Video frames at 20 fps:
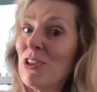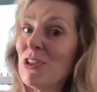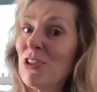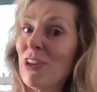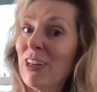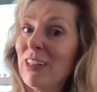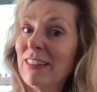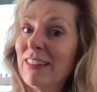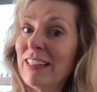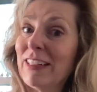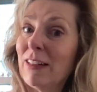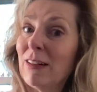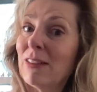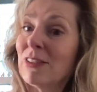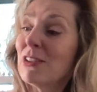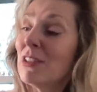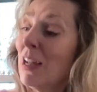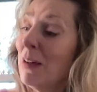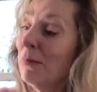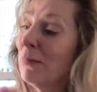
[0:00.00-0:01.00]
took a little
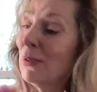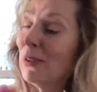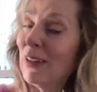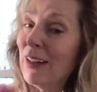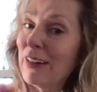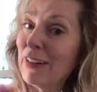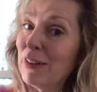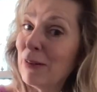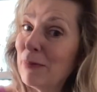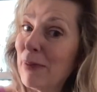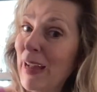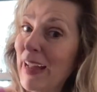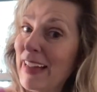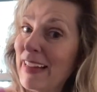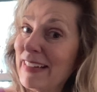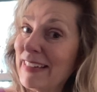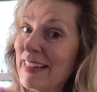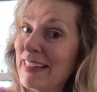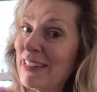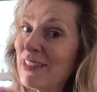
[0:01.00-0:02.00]
tumble on her
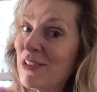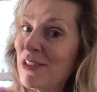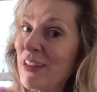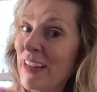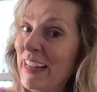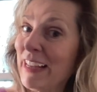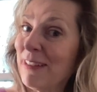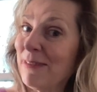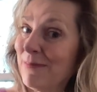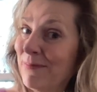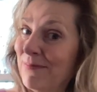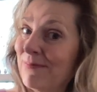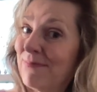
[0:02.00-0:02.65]
bike, didn't she?